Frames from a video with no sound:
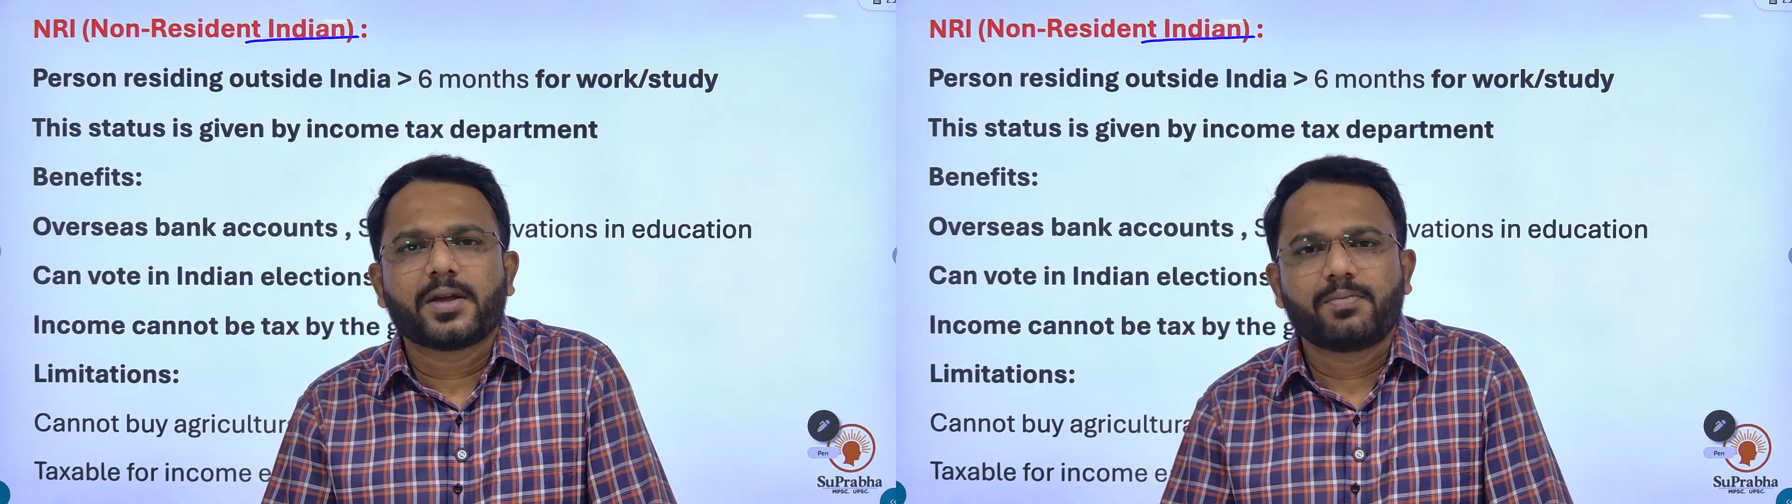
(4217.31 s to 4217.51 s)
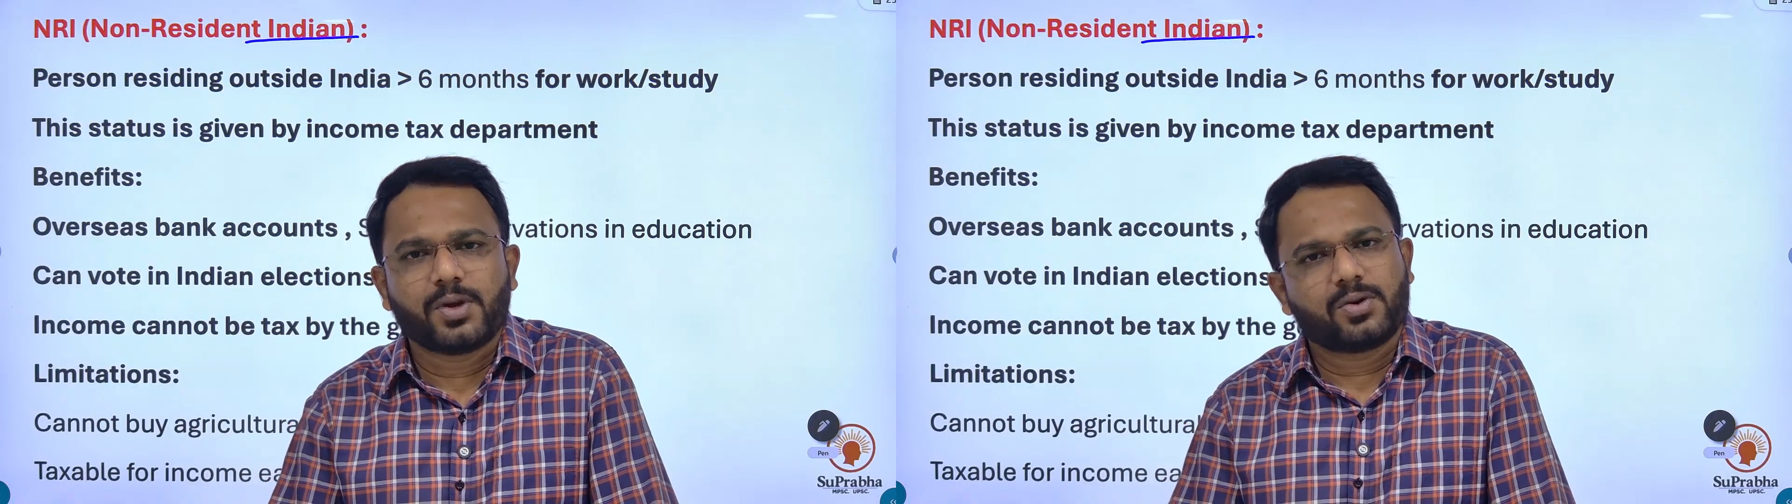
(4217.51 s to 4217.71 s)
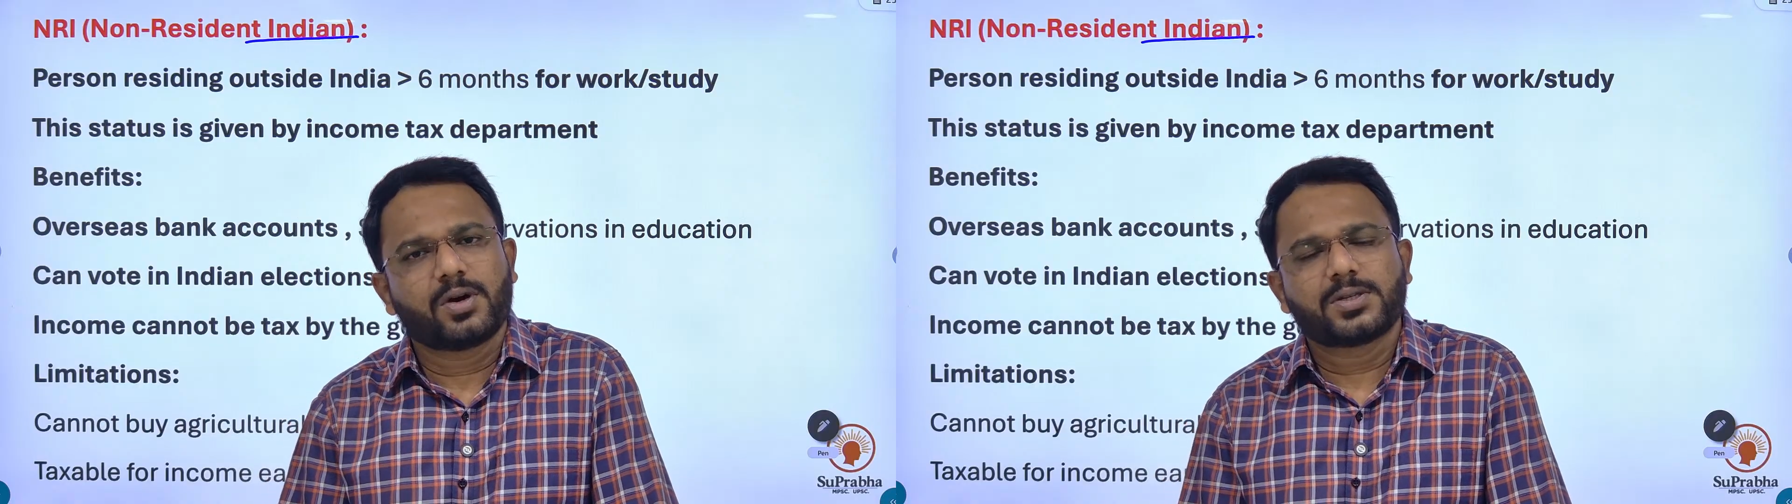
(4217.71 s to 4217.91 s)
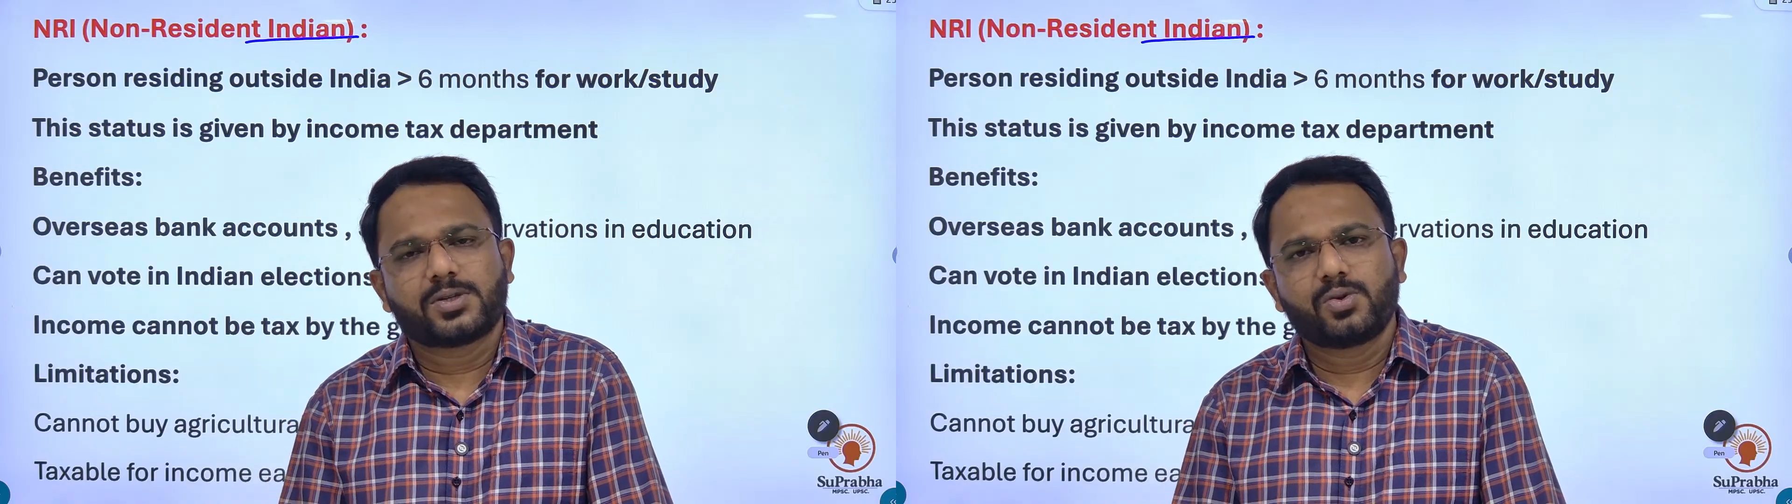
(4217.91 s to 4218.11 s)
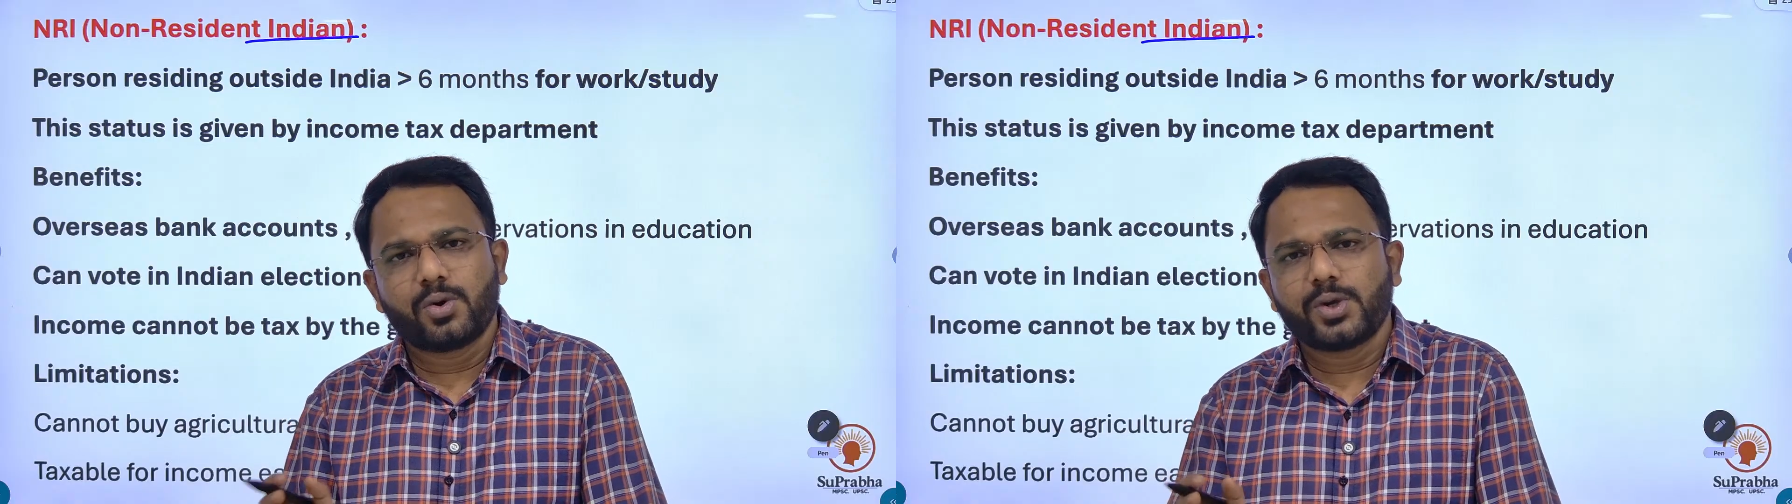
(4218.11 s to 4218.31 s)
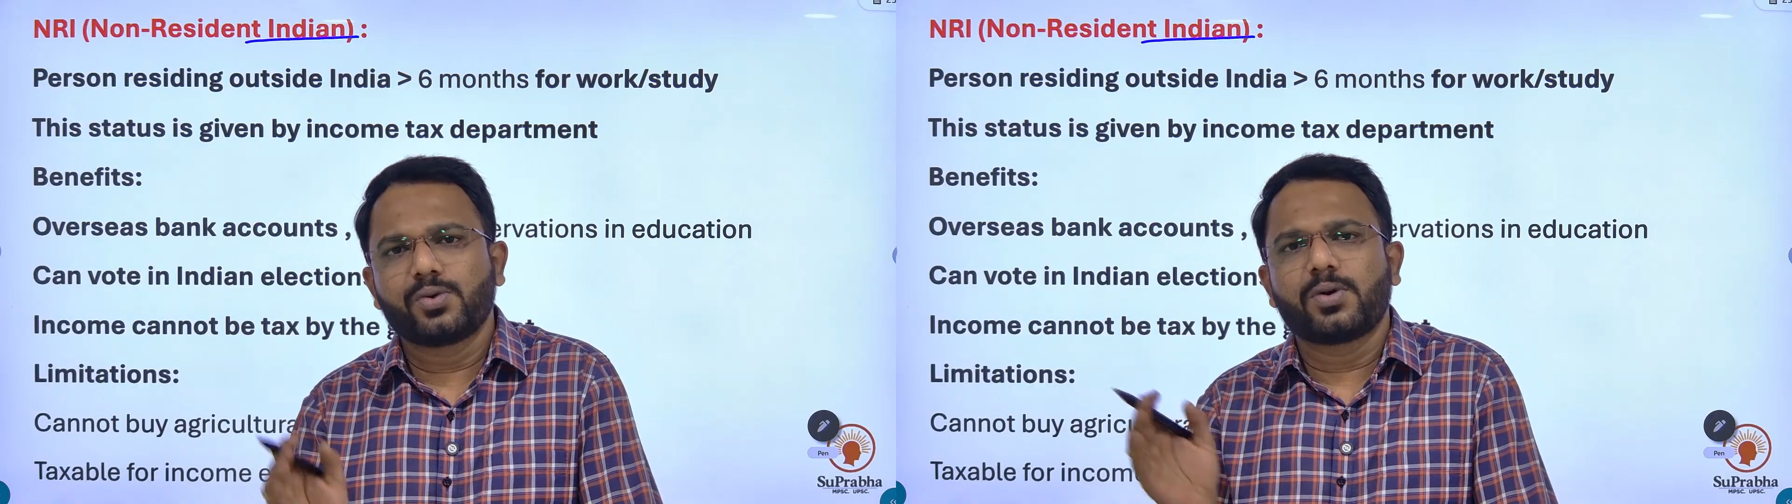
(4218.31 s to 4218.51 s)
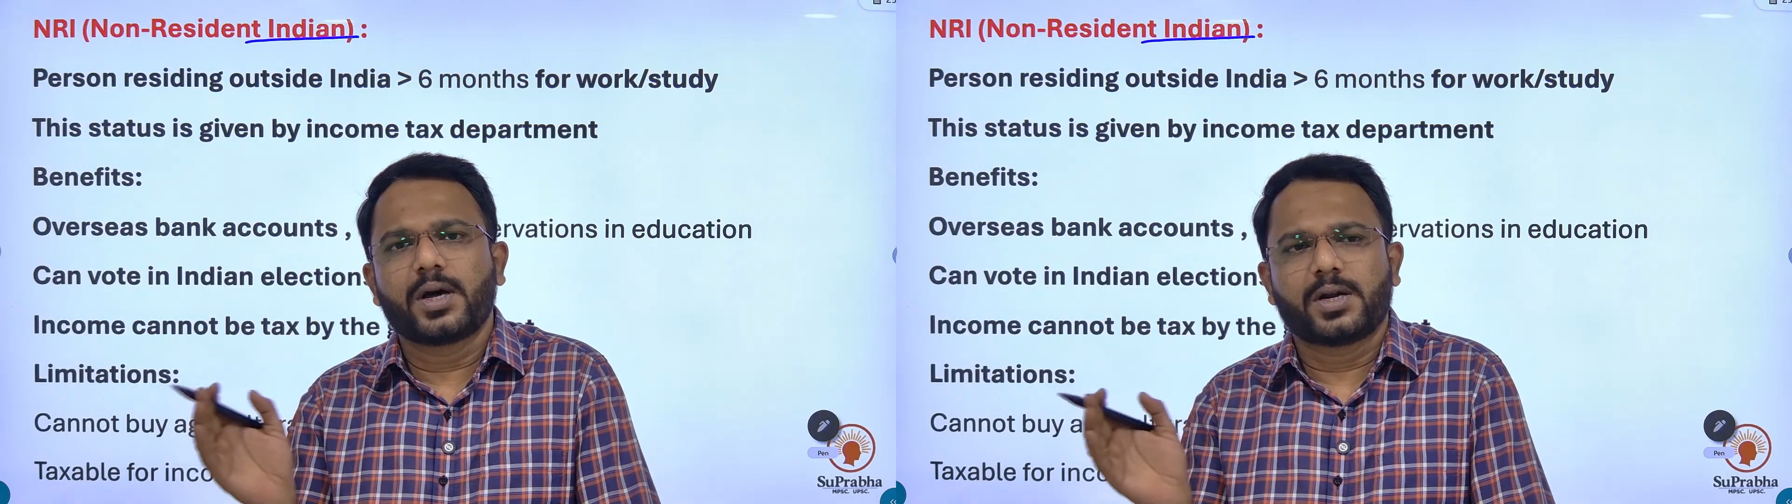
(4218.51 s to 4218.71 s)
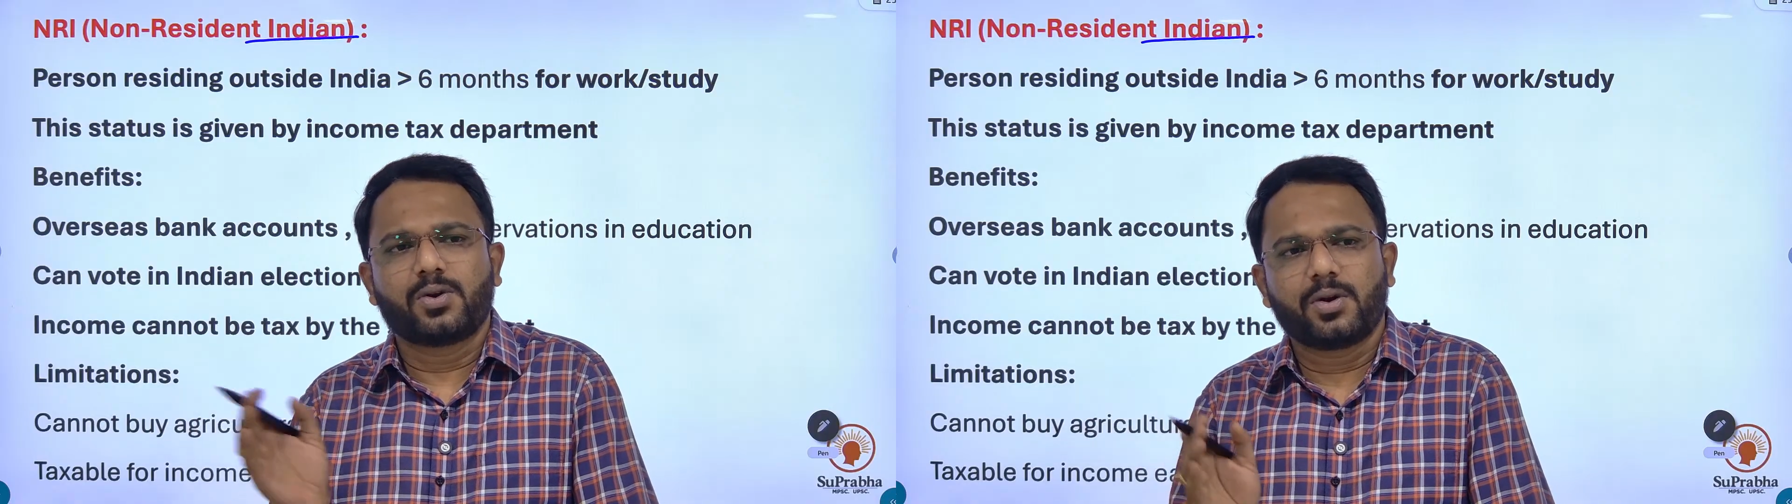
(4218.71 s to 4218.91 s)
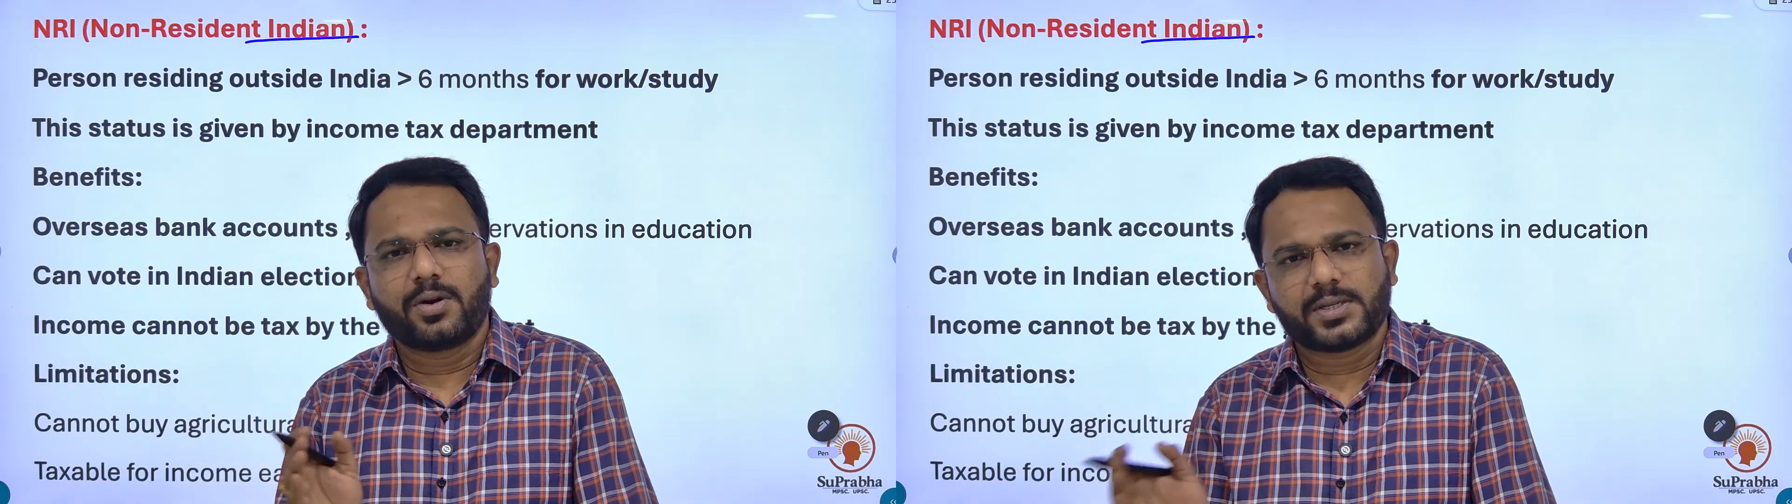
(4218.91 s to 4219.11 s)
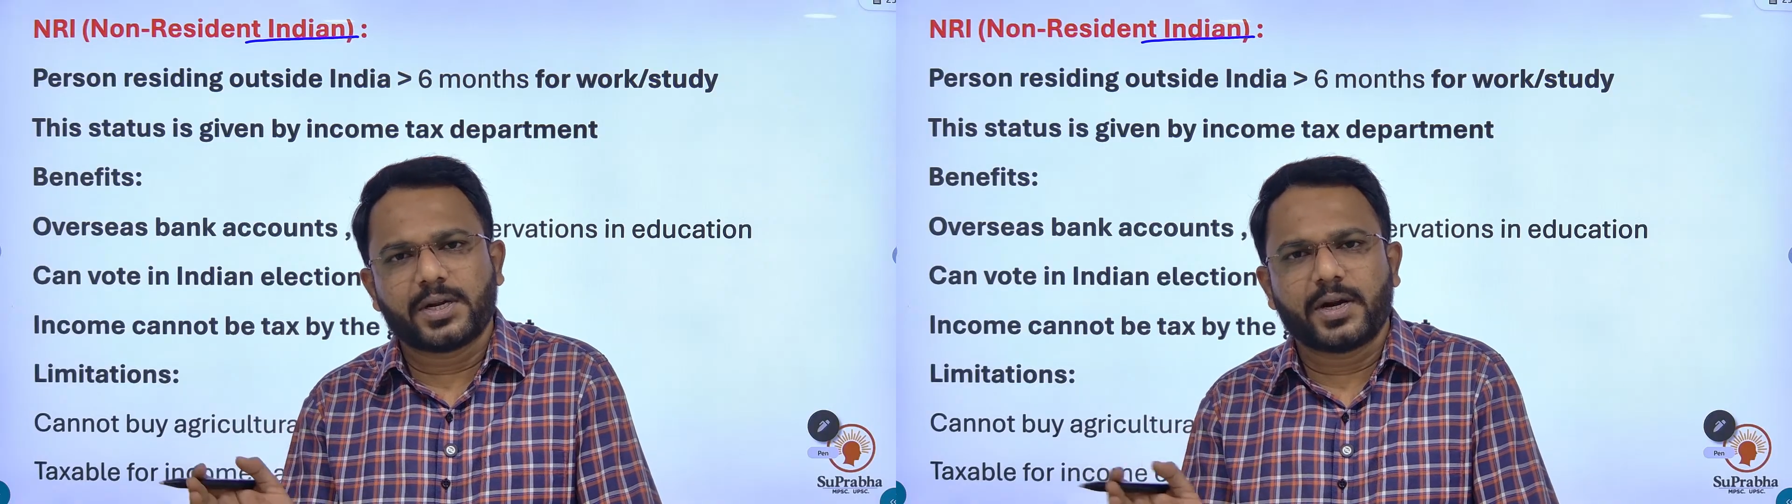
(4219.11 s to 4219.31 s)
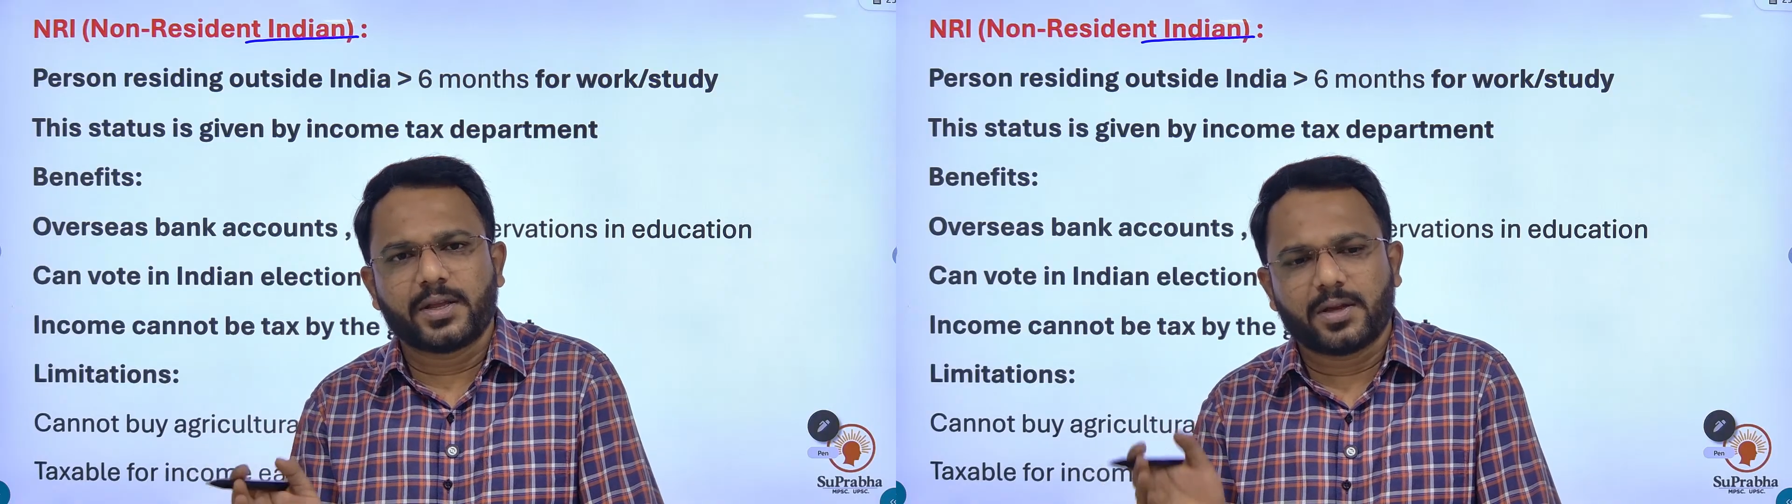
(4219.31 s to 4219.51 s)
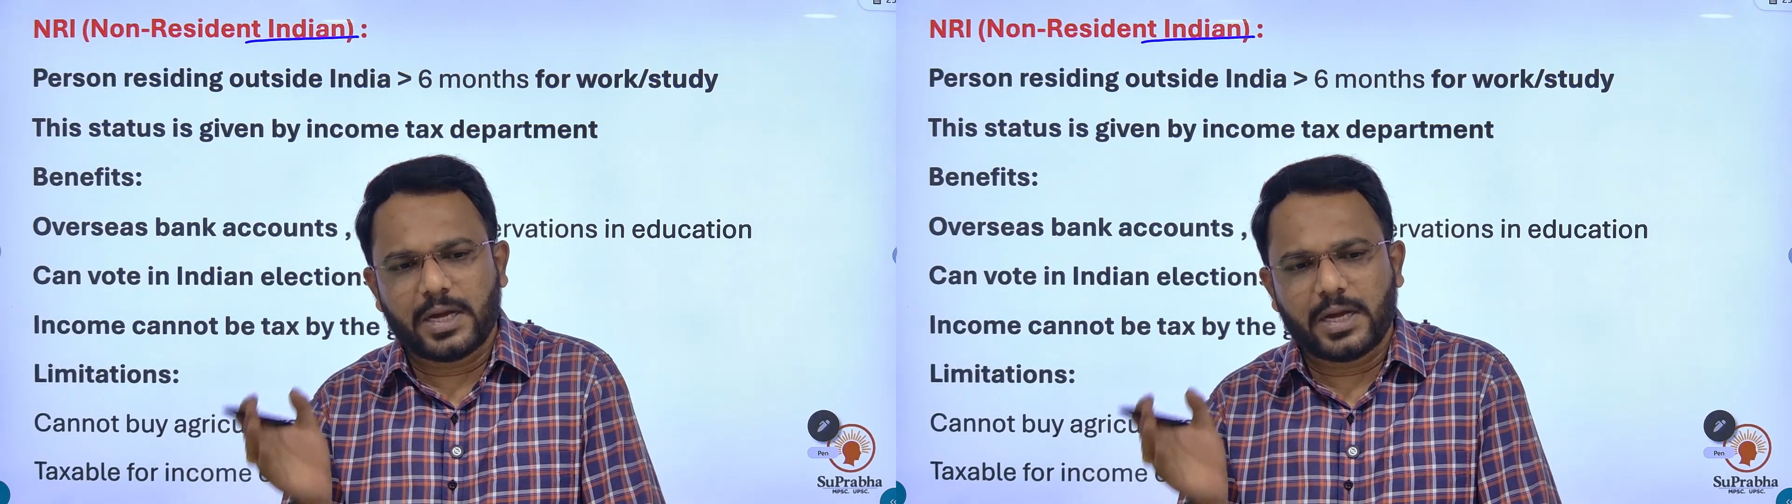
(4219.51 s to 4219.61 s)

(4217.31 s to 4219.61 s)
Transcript: Because though you are a non-residing,